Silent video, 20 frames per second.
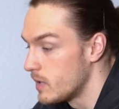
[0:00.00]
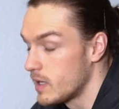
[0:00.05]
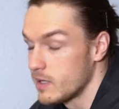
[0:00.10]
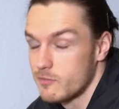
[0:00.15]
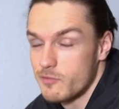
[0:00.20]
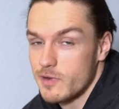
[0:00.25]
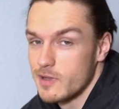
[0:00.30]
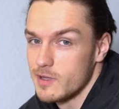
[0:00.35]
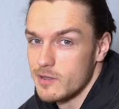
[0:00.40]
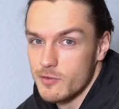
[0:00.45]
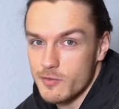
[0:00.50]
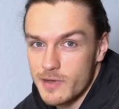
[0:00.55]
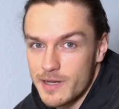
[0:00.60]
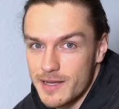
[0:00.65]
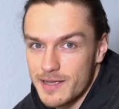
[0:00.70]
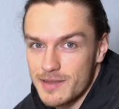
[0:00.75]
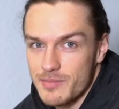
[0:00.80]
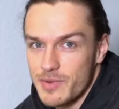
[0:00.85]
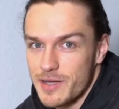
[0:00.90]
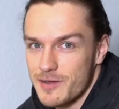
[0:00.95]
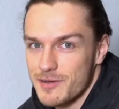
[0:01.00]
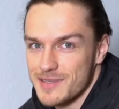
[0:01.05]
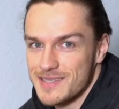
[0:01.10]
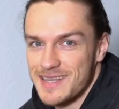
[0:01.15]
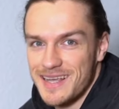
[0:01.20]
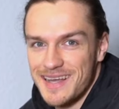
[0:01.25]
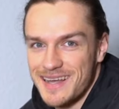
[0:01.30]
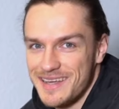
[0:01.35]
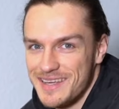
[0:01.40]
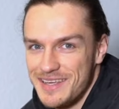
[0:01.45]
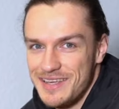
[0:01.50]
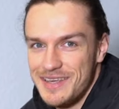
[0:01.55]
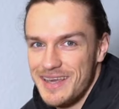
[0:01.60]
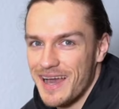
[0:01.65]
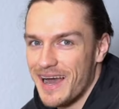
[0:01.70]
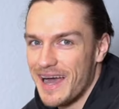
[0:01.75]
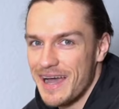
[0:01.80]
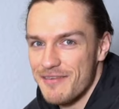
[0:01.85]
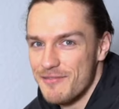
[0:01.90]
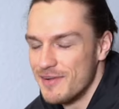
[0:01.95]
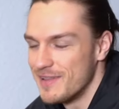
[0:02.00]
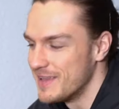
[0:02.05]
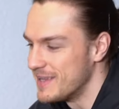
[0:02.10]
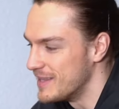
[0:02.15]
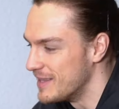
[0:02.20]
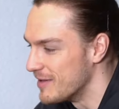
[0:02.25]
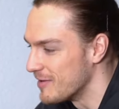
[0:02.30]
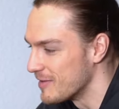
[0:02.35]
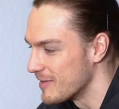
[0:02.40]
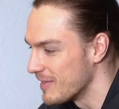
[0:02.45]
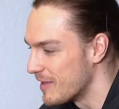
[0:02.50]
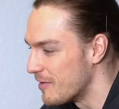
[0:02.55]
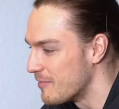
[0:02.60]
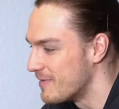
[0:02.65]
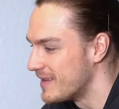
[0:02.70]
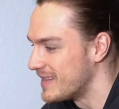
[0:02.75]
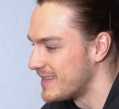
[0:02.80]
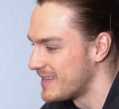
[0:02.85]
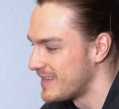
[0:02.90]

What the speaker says: not really doing it because I really don't love it,